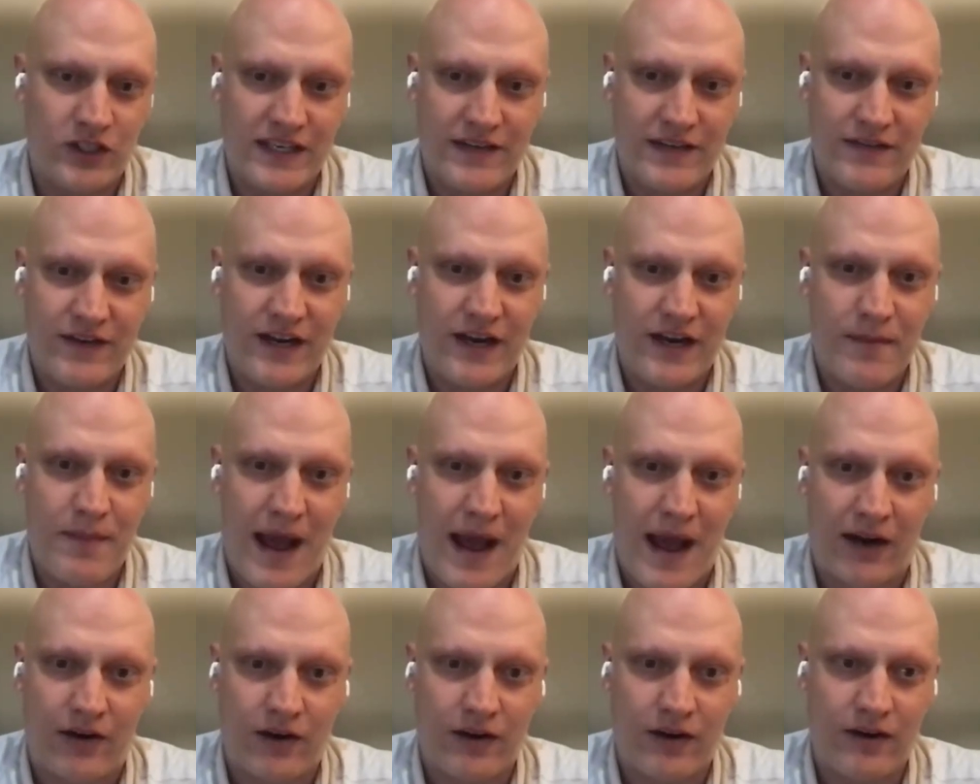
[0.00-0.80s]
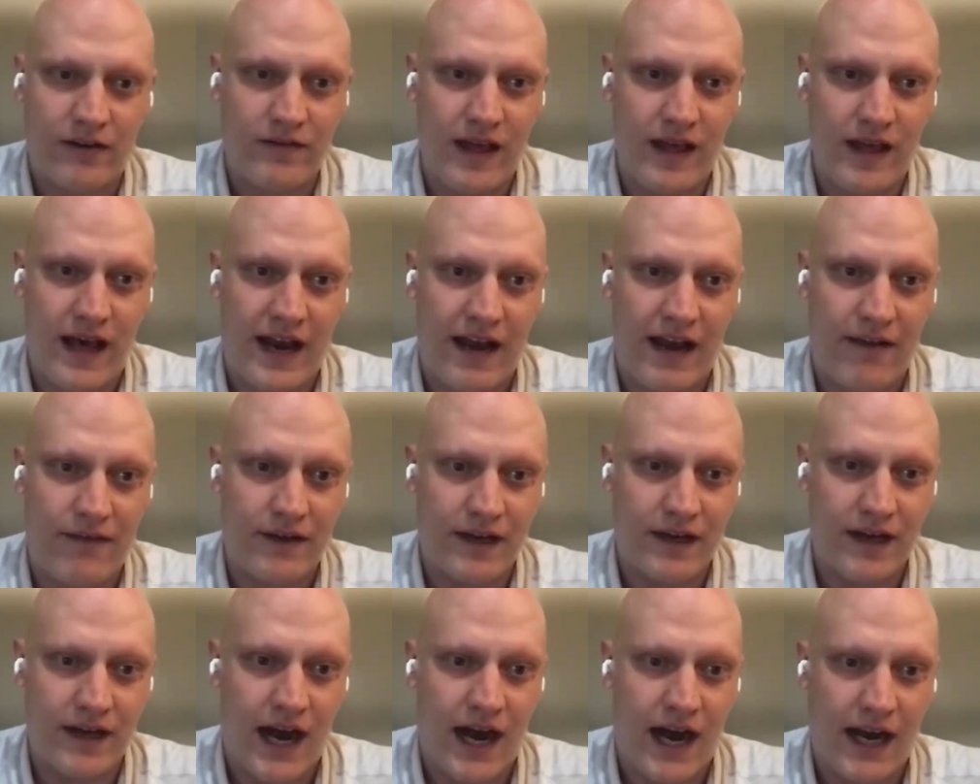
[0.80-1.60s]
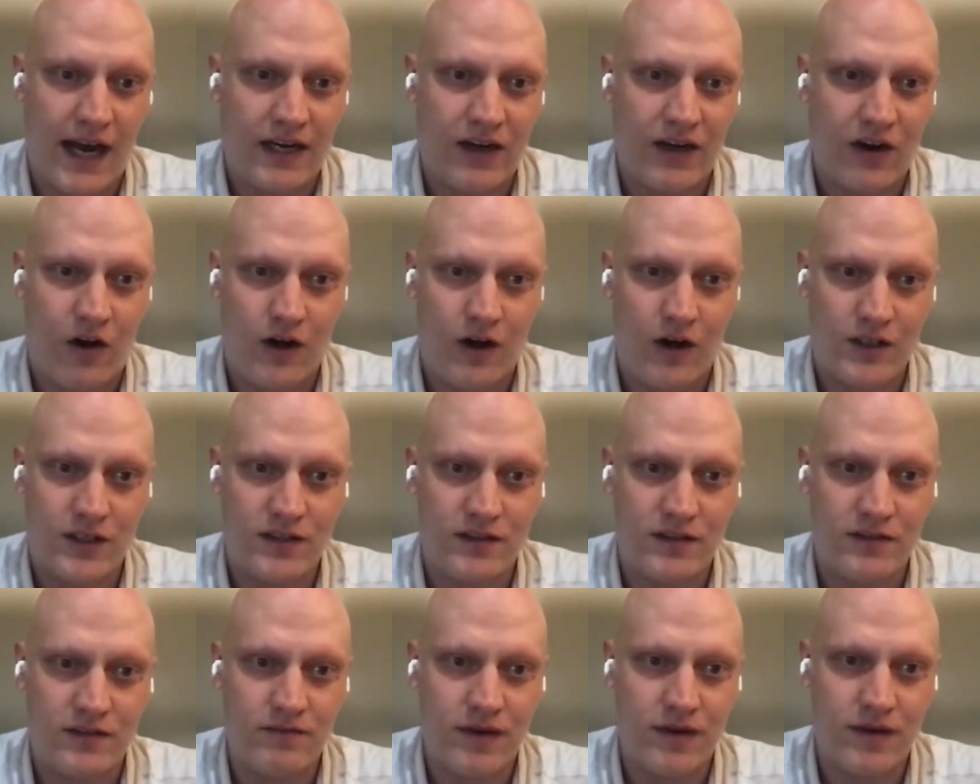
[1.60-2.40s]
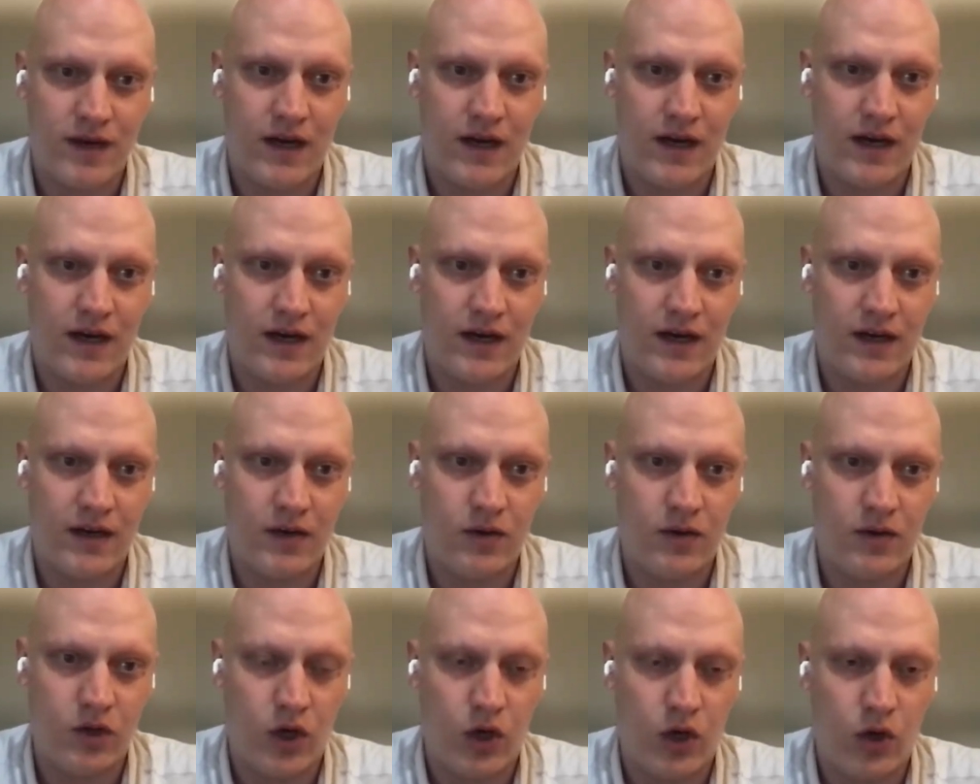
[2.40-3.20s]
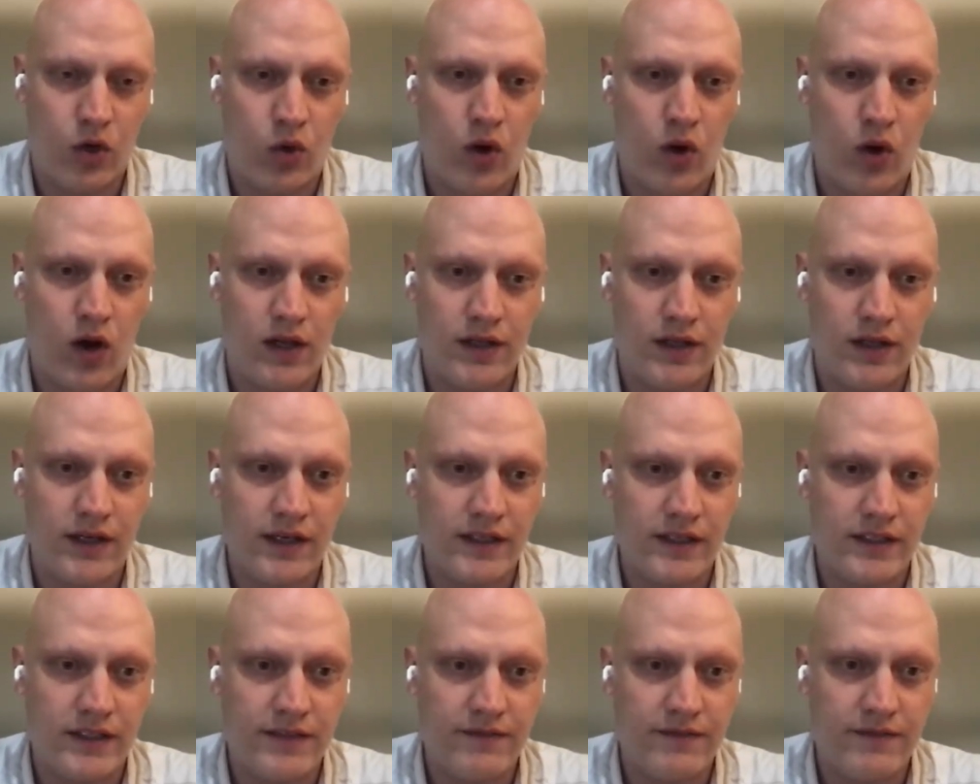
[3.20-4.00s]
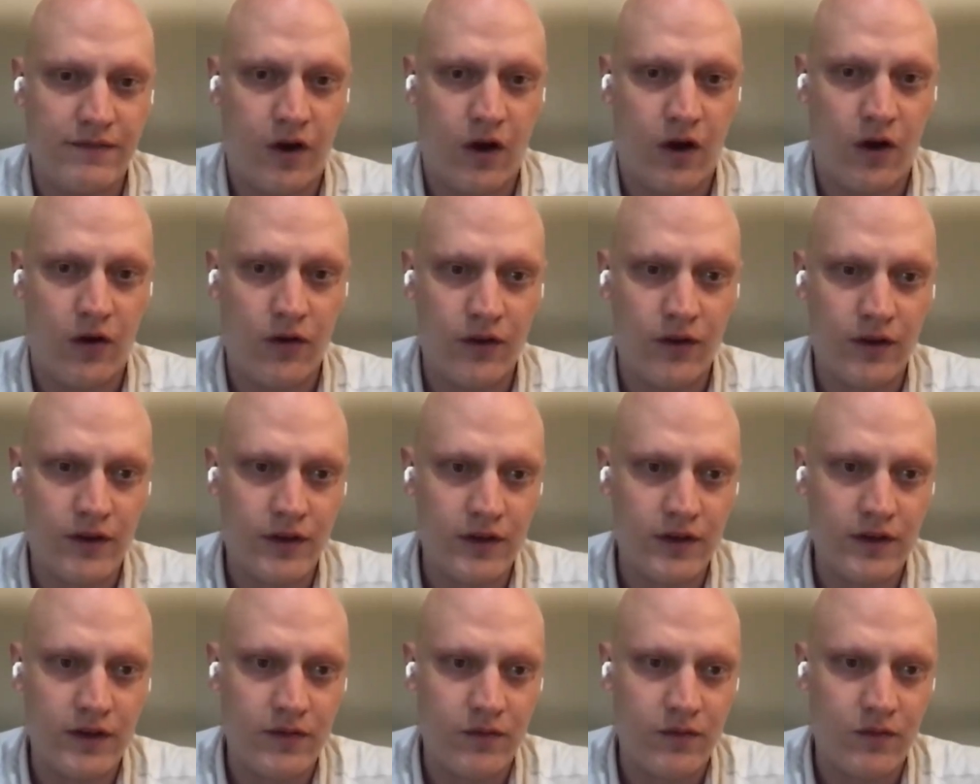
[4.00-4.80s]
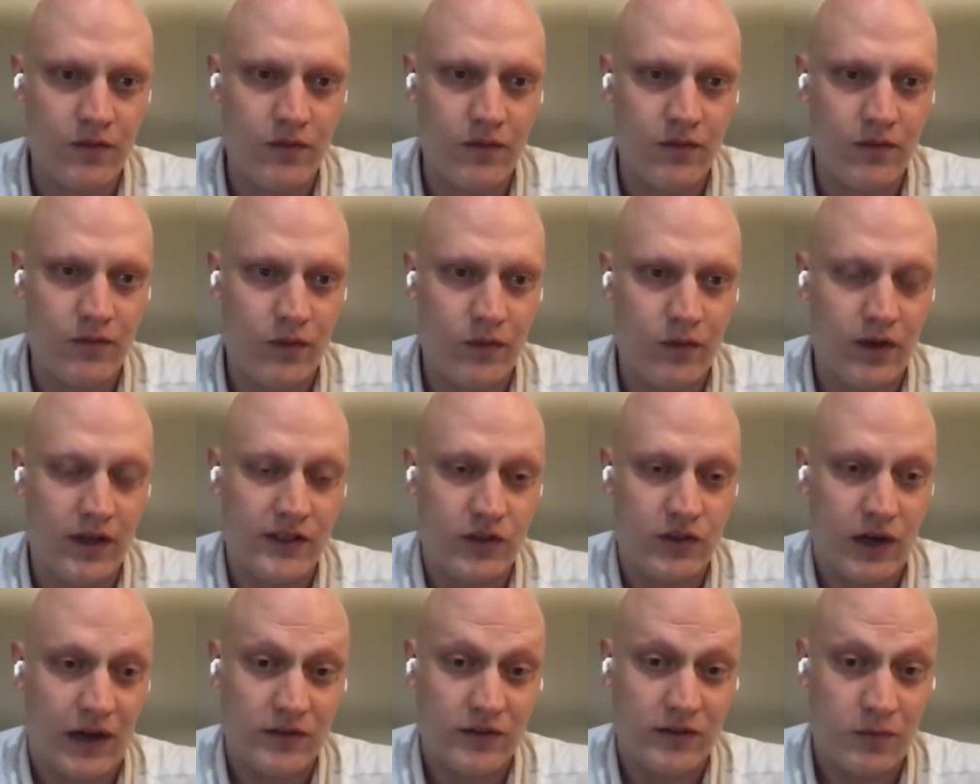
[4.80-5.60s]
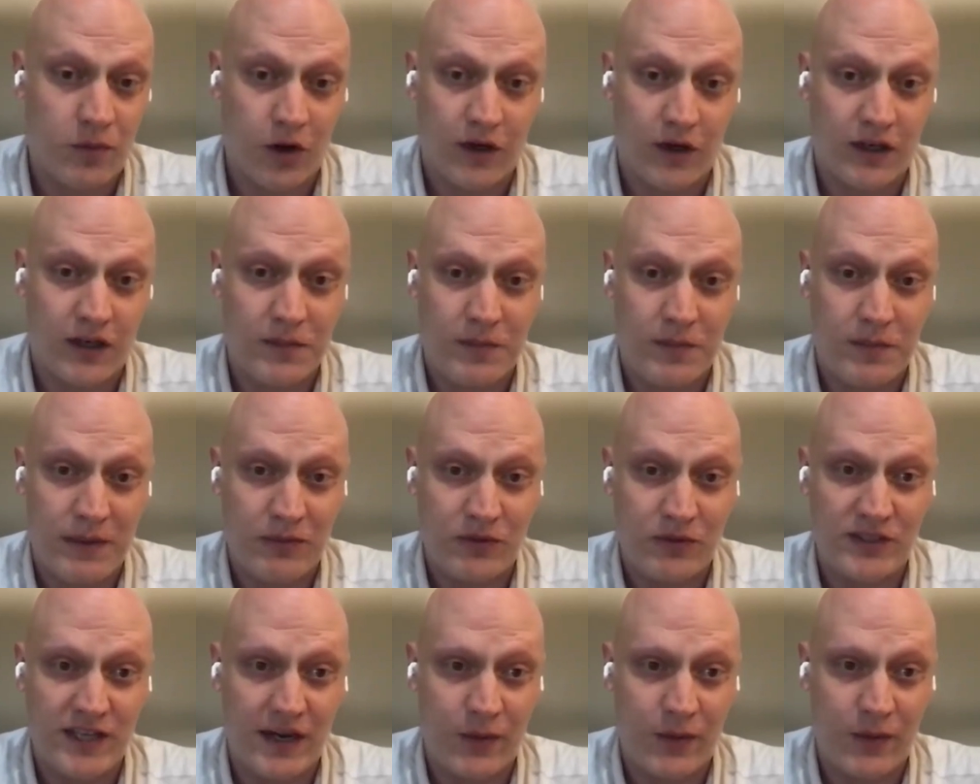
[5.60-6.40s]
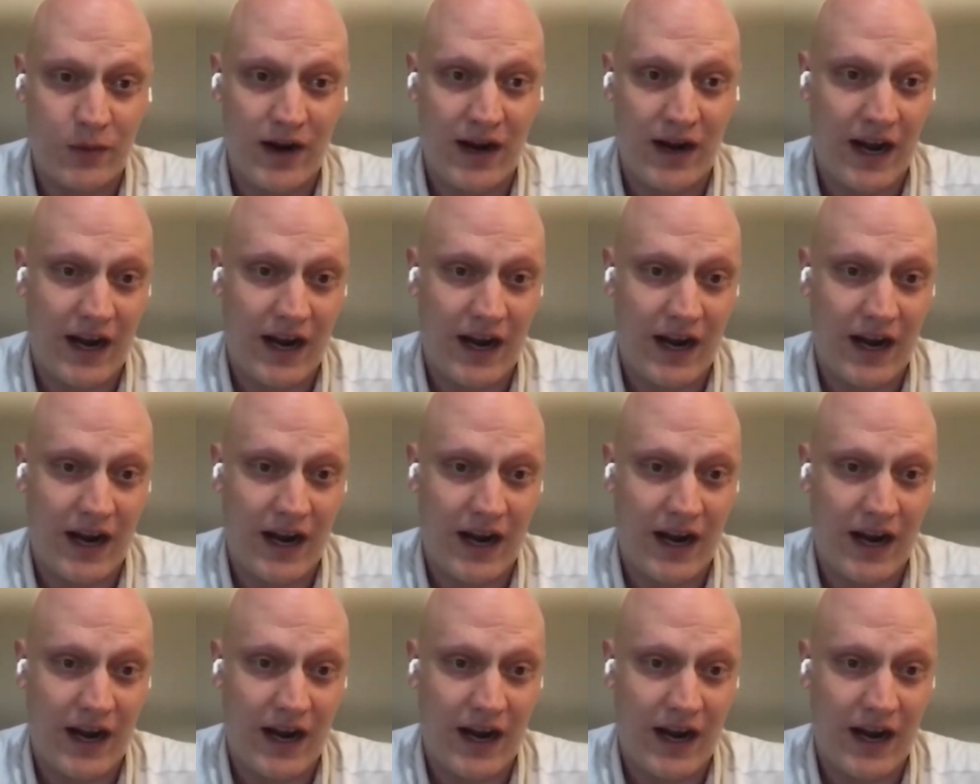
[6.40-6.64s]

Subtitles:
just even in the background of that, having a high cost, low quality default really drives the market to people saying,